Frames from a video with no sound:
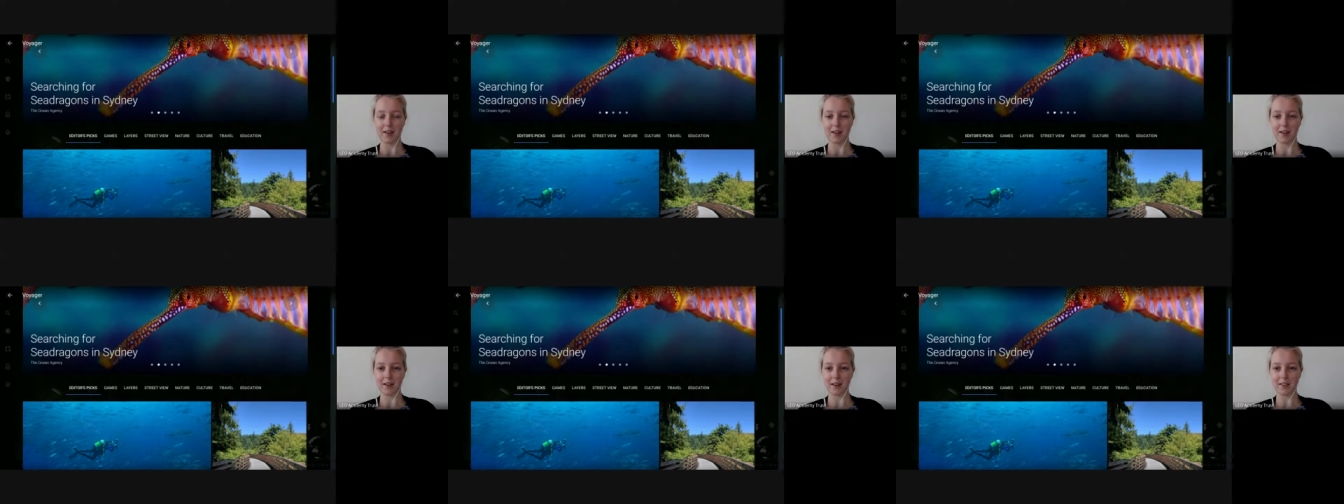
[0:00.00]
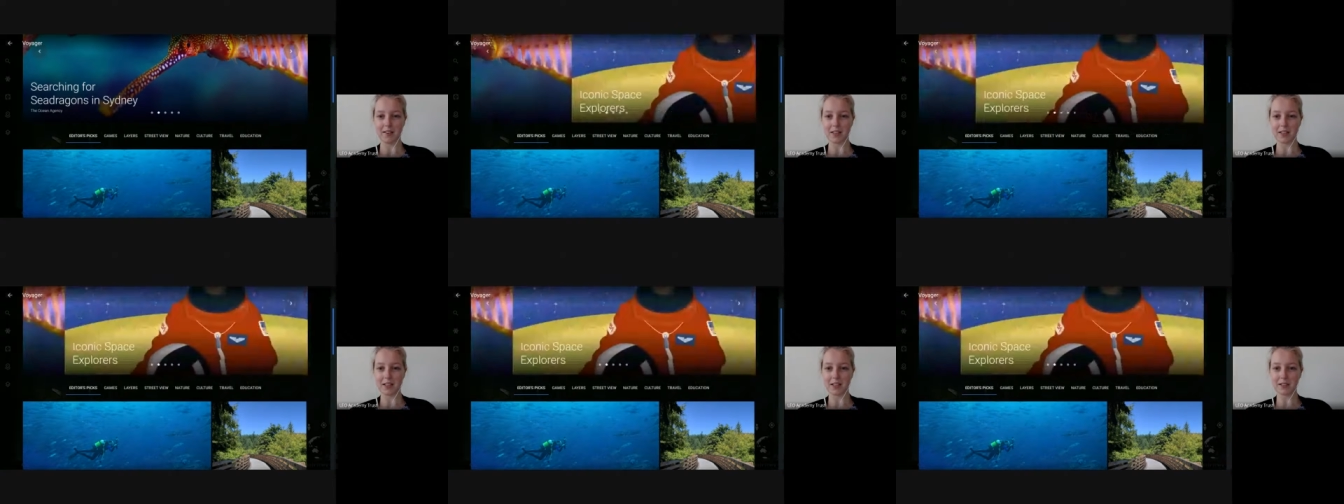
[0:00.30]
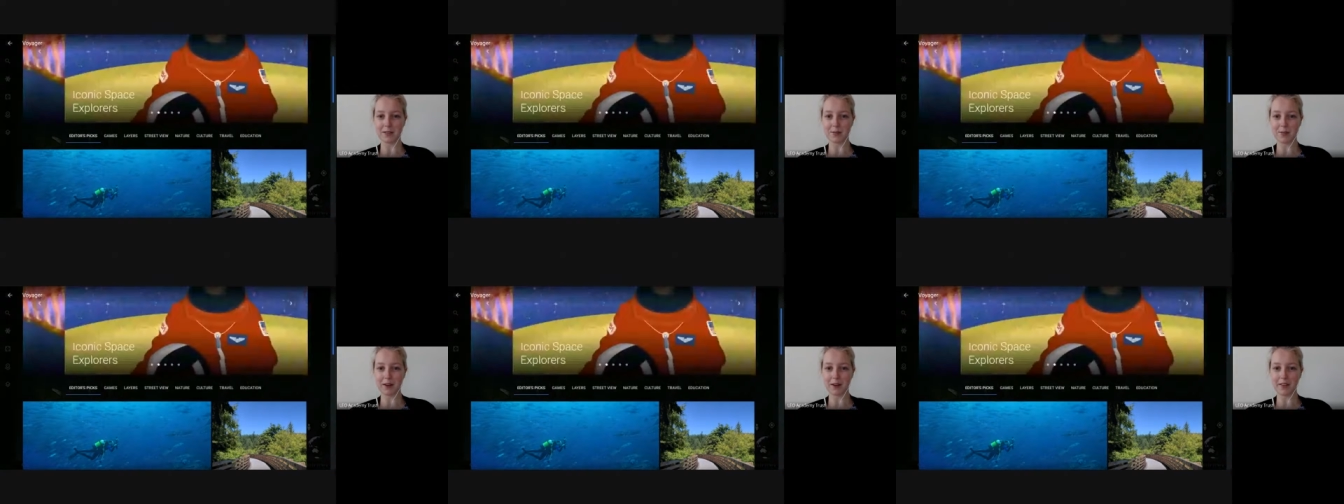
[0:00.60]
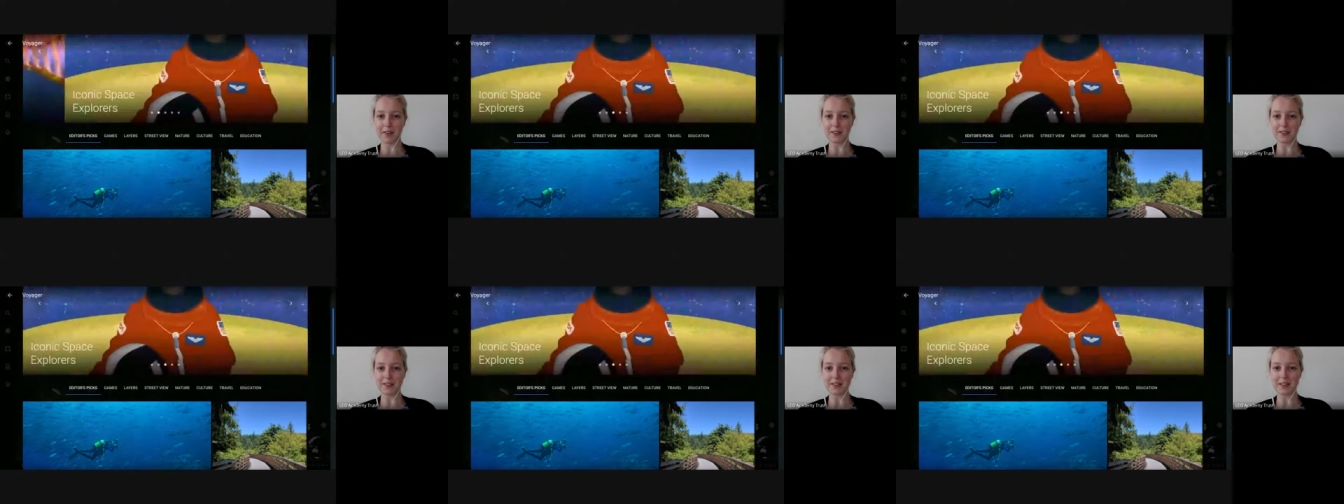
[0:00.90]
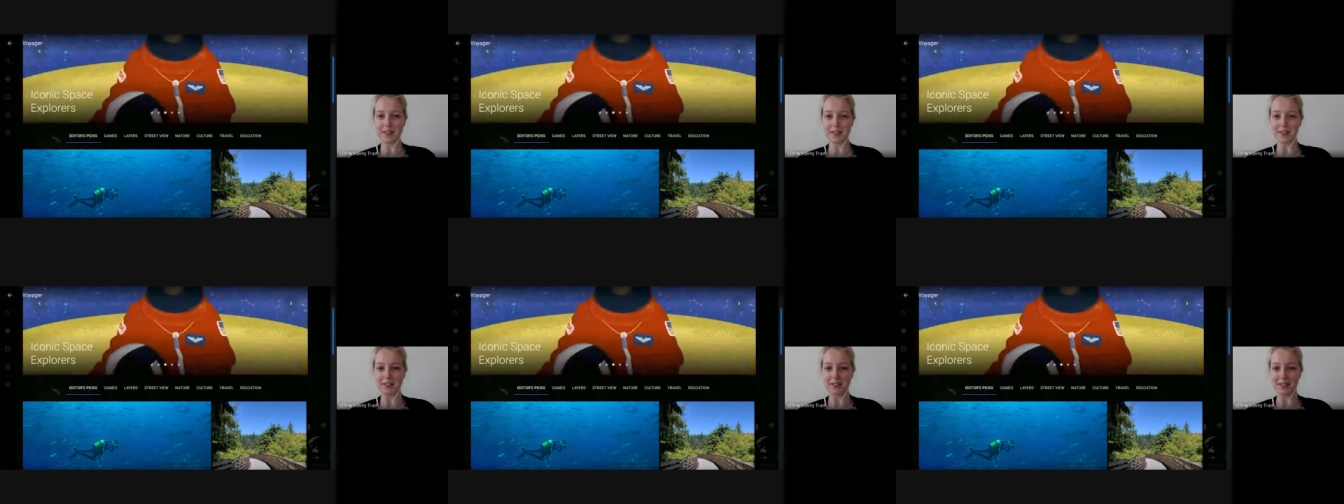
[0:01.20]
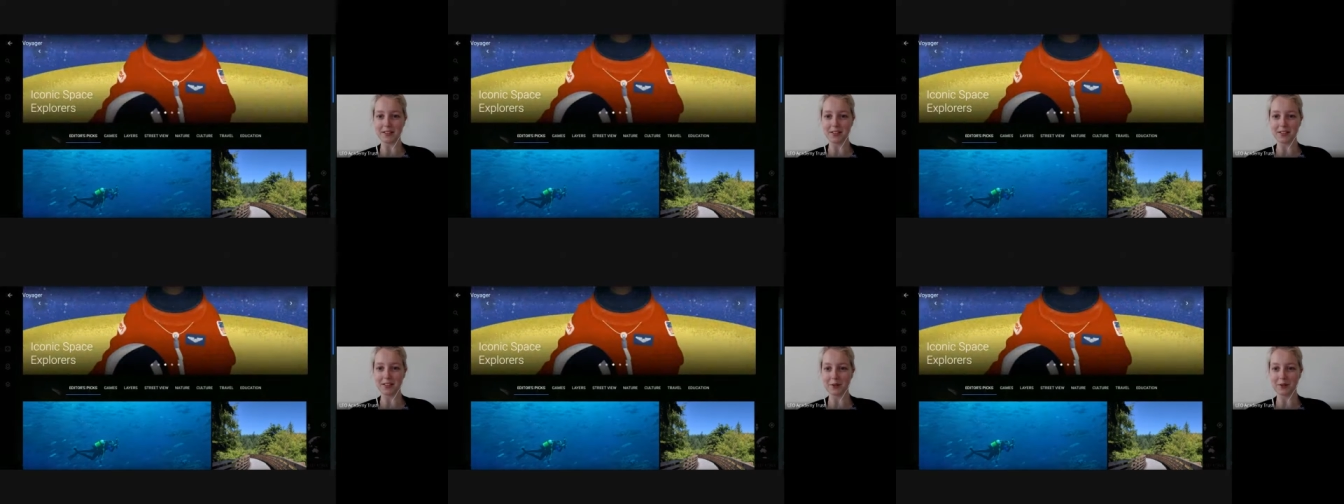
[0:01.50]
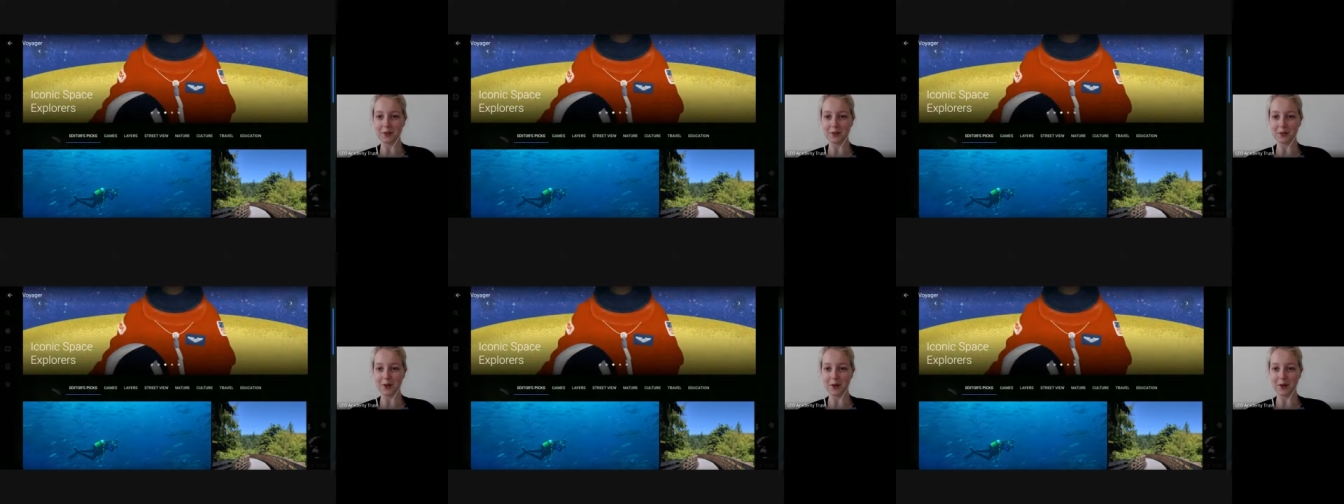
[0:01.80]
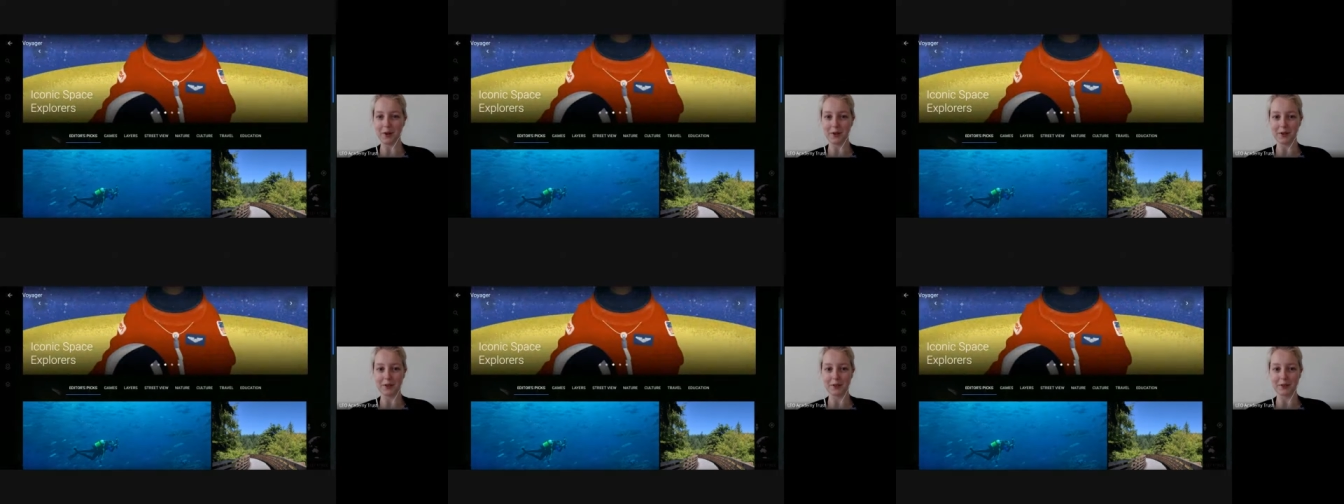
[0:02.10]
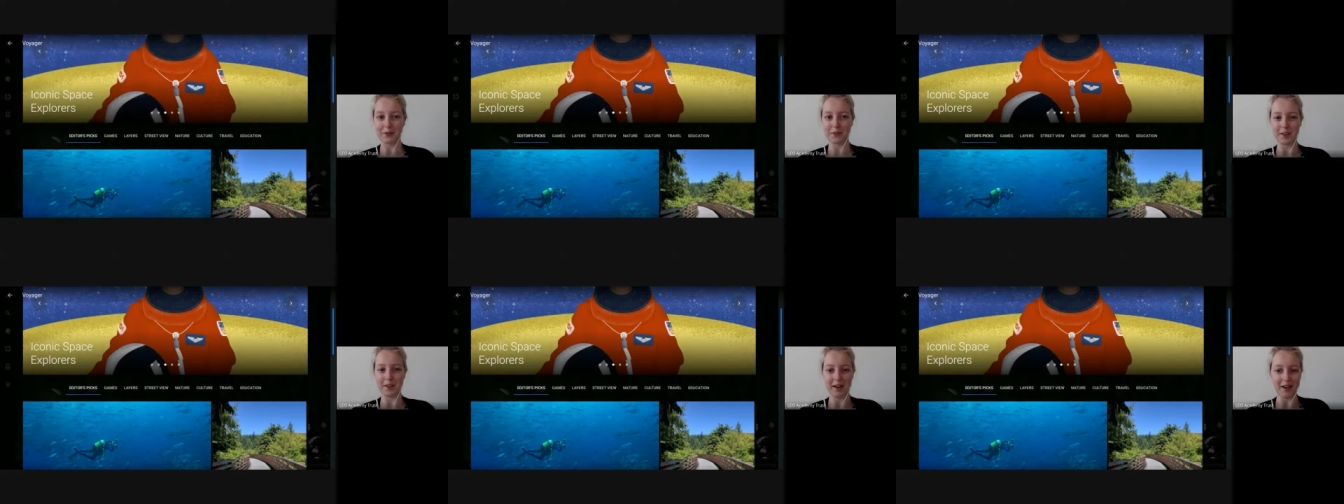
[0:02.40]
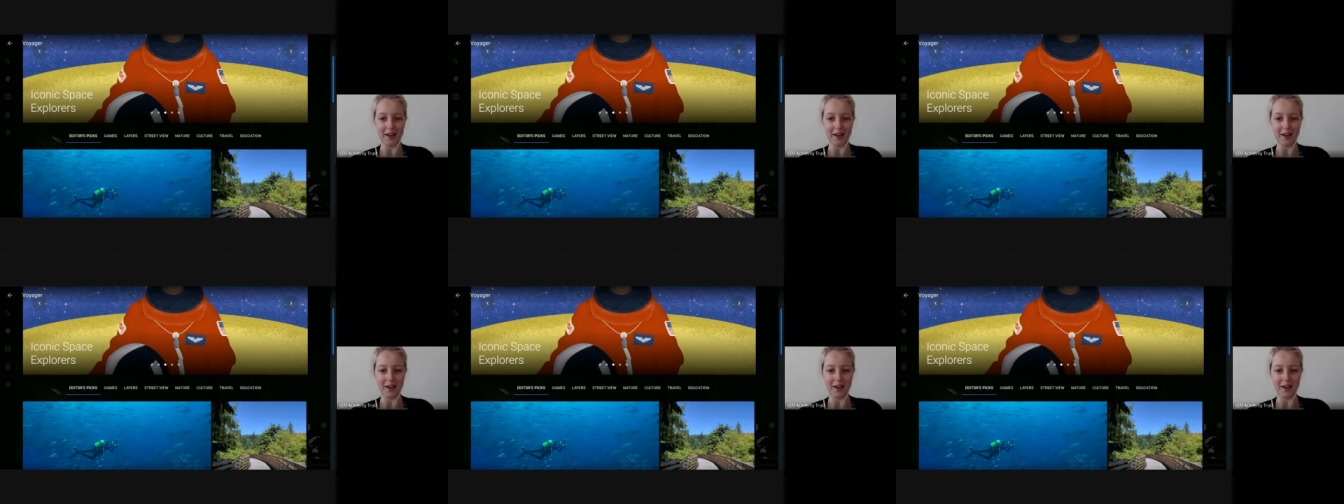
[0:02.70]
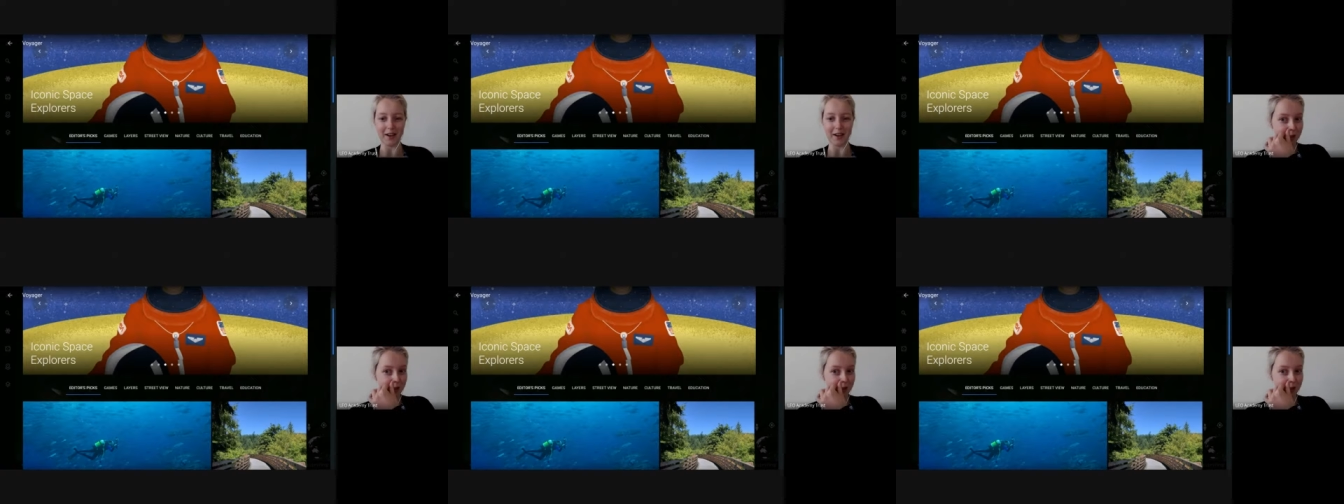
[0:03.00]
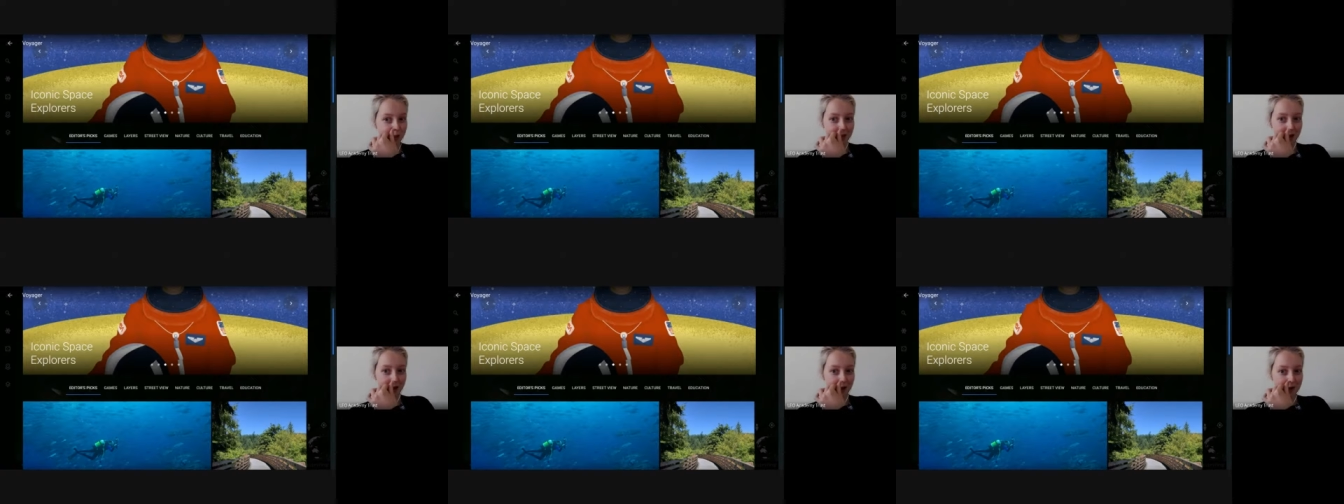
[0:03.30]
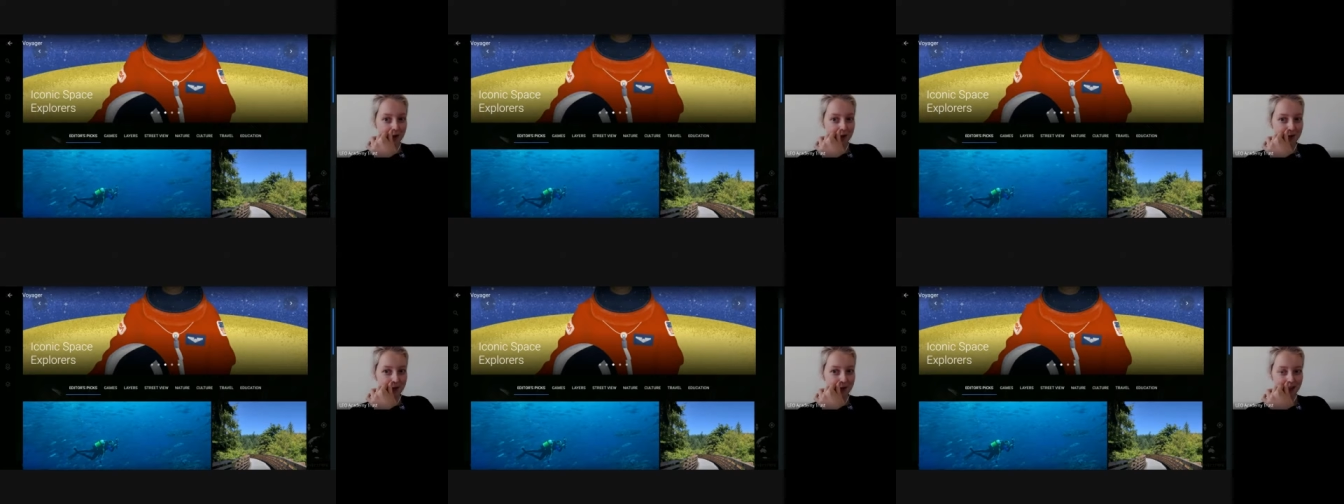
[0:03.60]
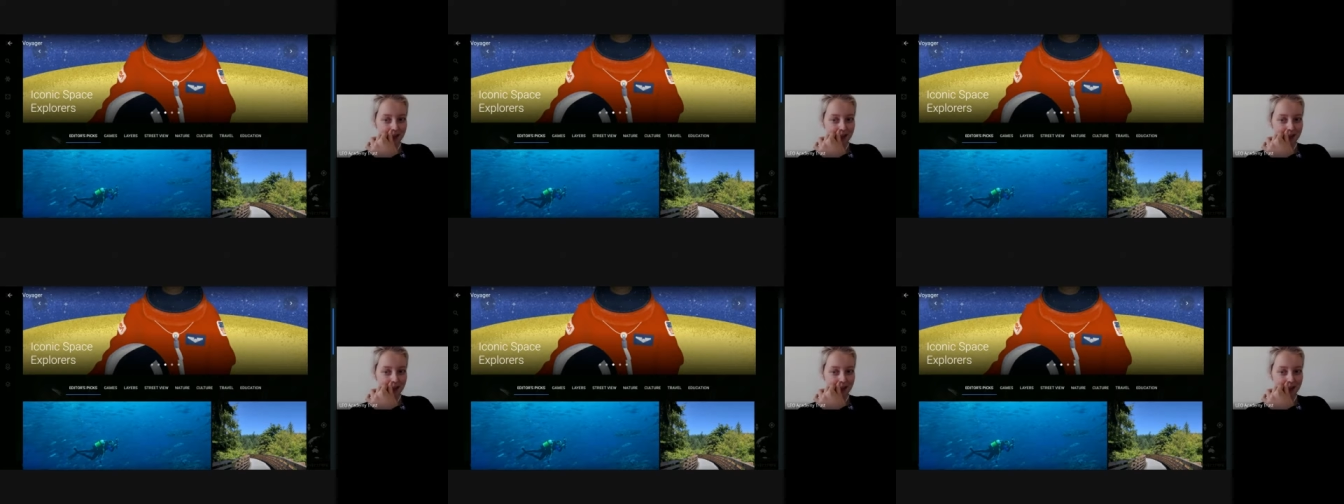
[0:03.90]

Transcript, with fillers: I think it's one of these things that Google Earth, uh, if you didn't know,